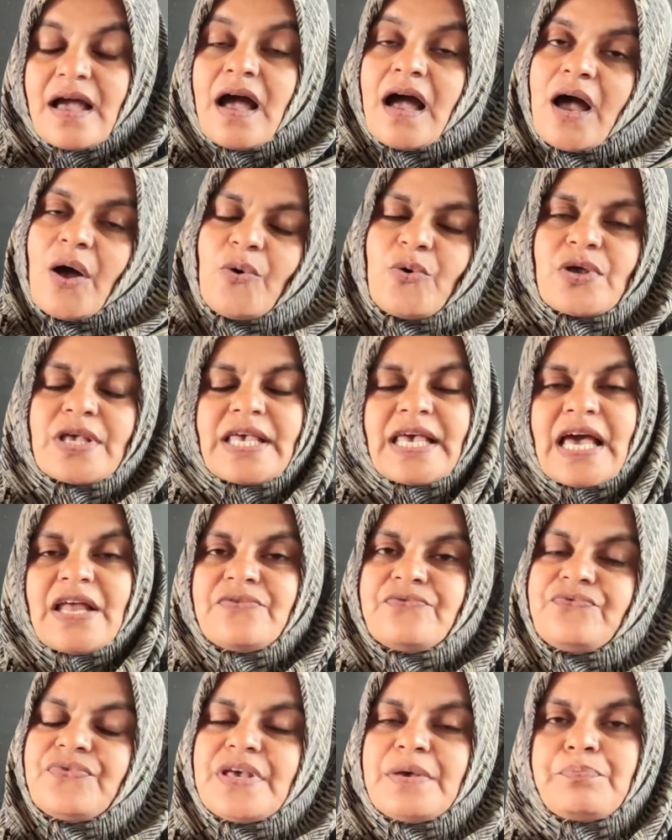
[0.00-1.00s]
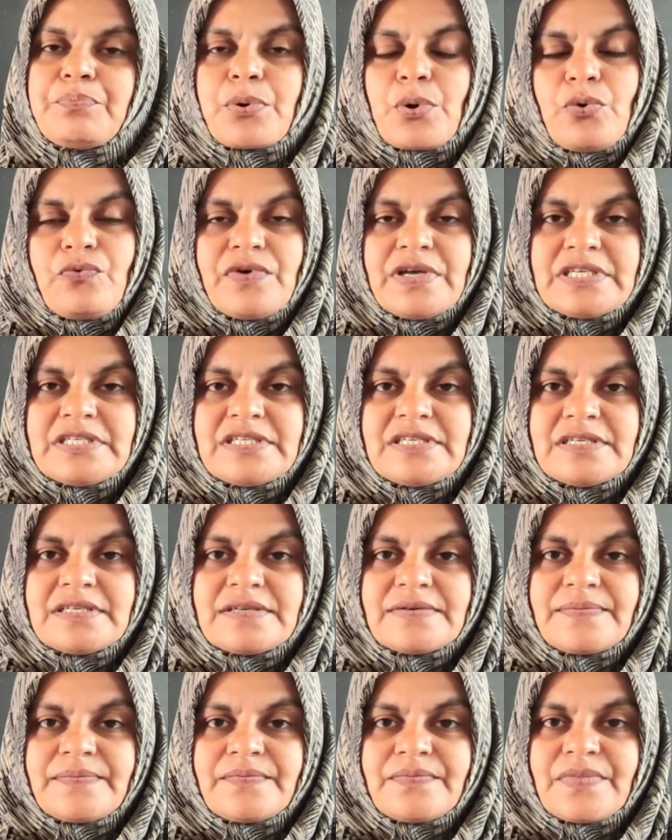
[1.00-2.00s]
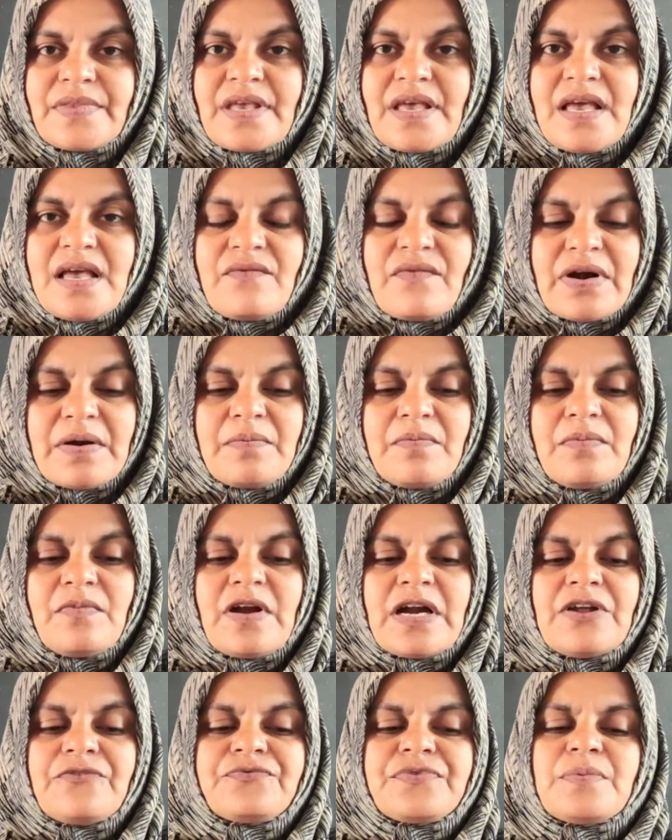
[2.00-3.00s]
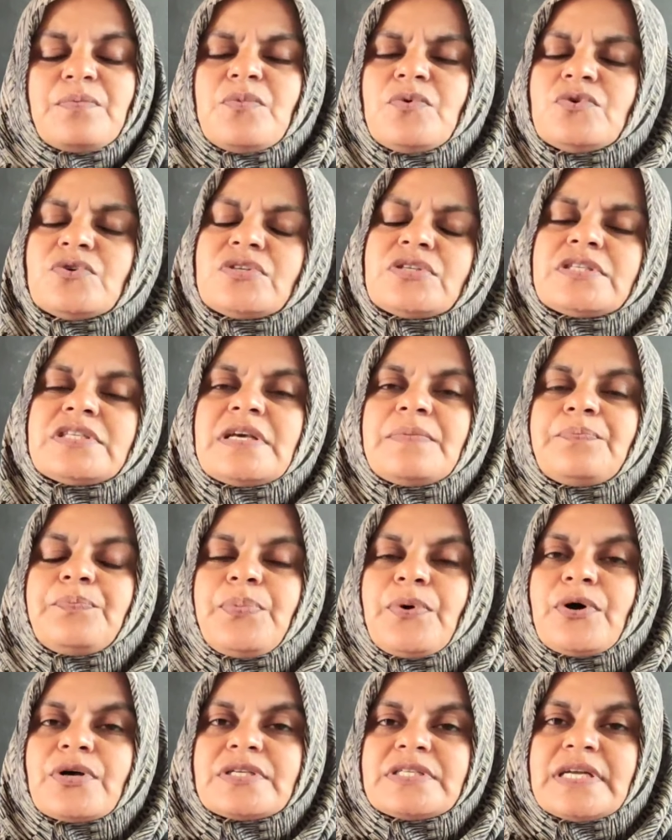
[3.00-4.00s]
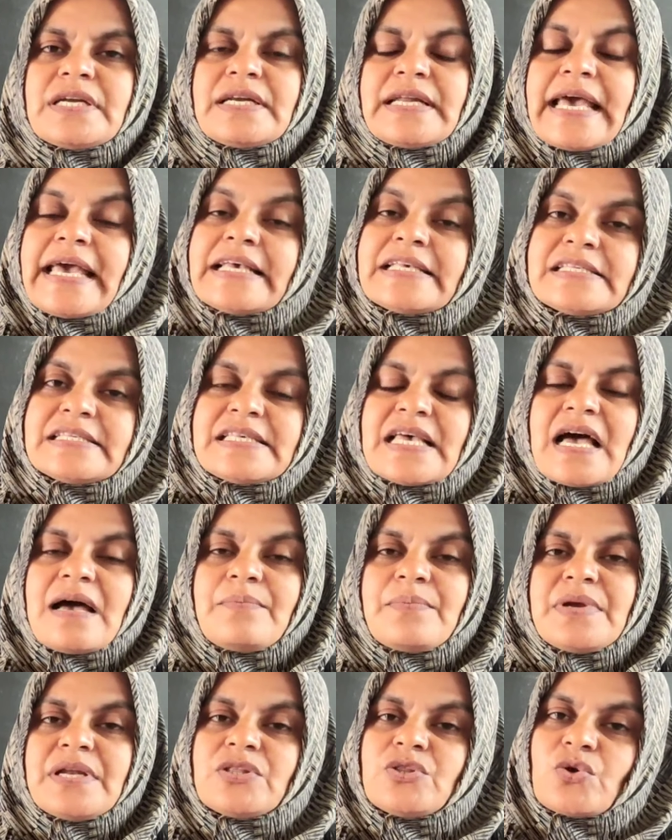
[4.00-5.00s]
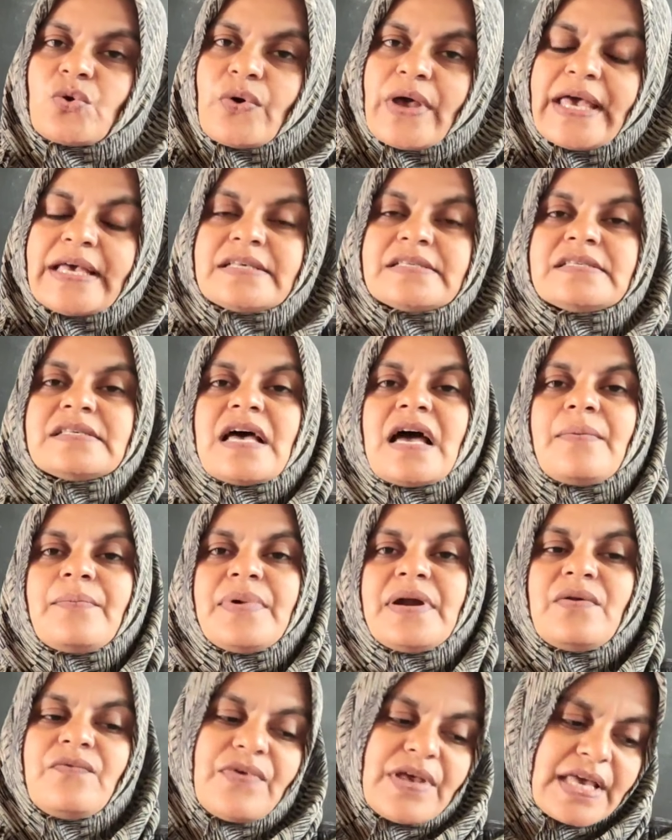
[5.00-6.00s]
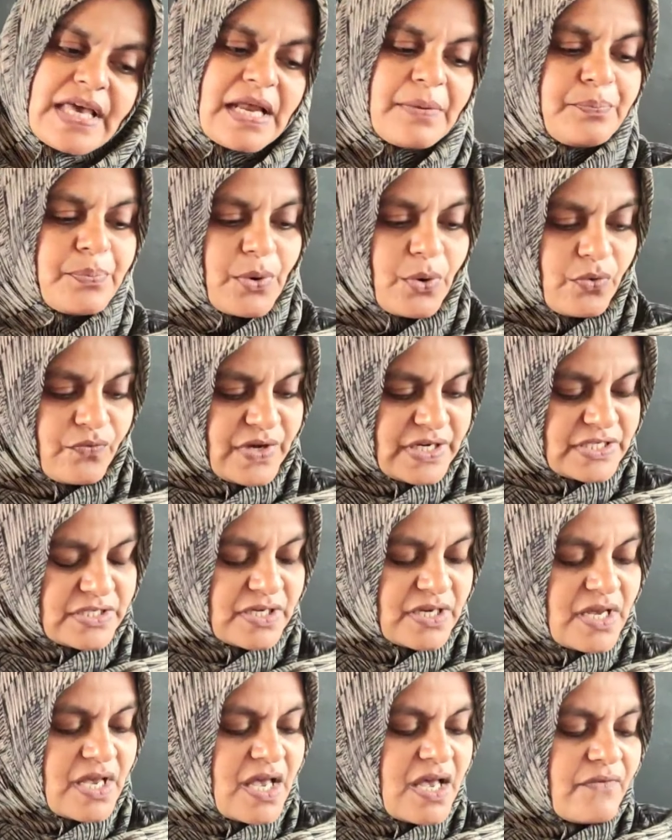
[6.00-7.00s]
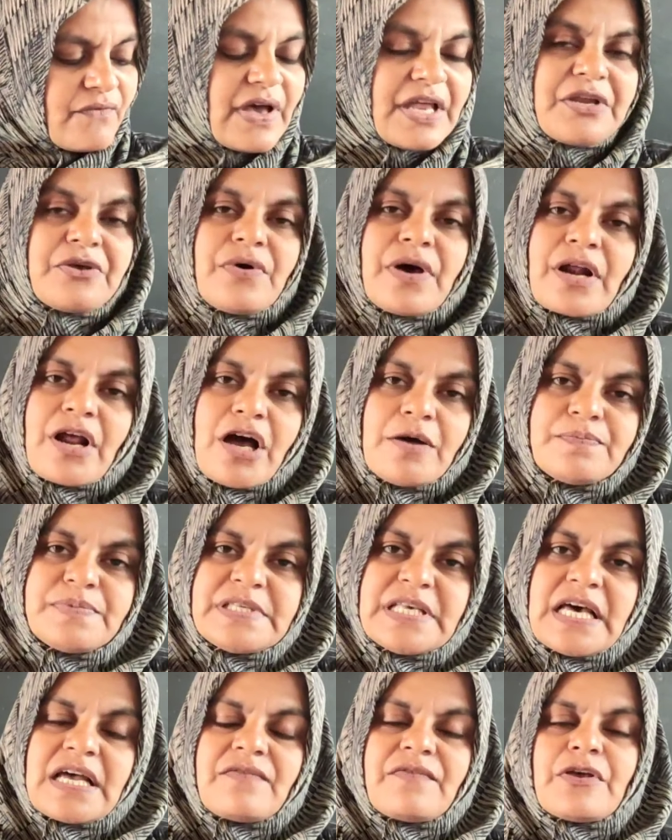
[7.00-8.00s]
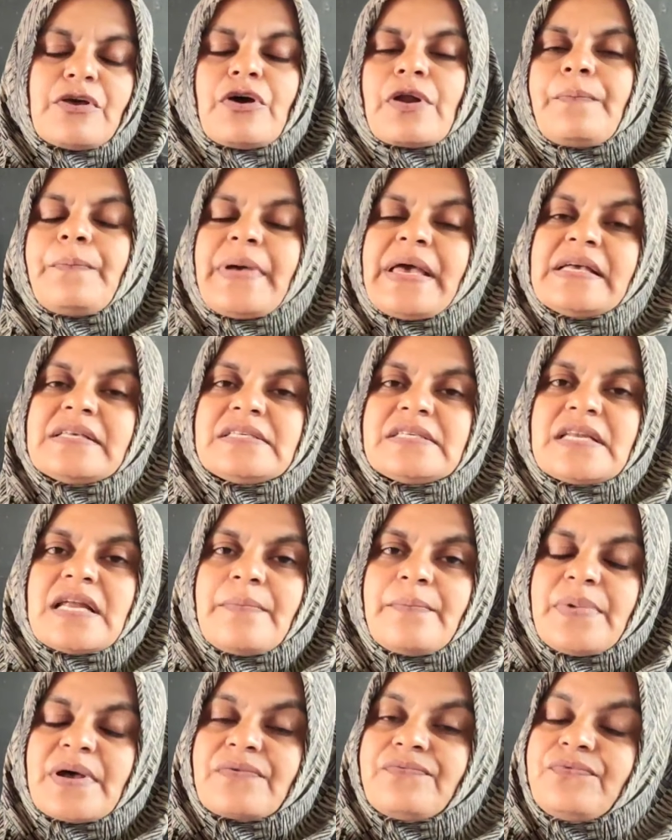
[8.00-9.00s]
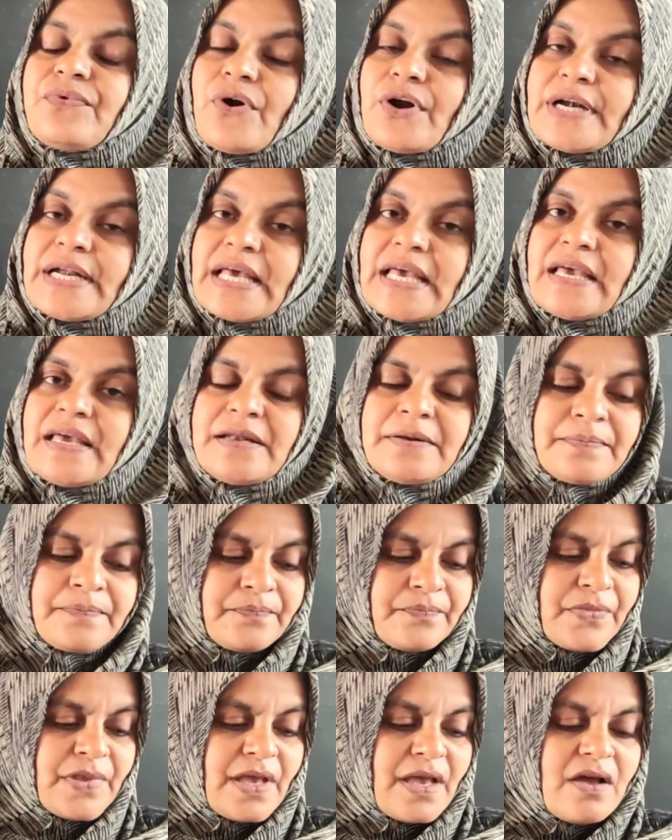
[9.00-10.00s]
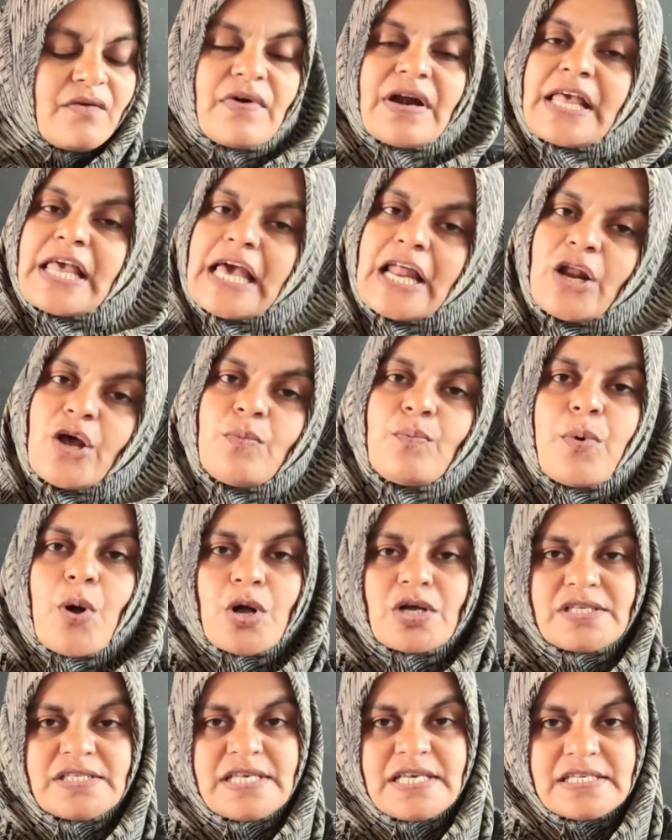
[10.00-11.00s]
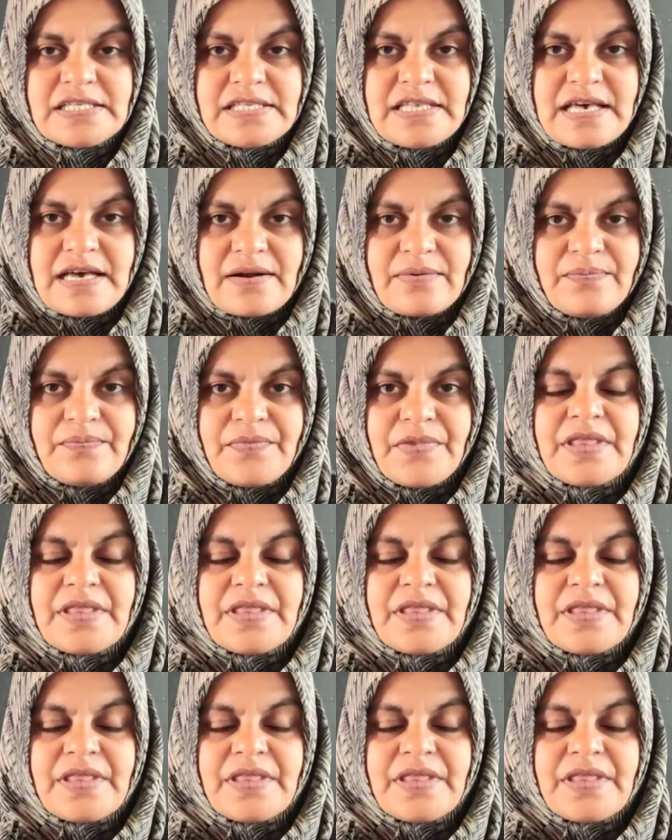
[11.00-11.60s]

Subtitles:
How can we prove it? One of the most important example, through example we can prove it. When you are observing your page number 14, one yellow box is there.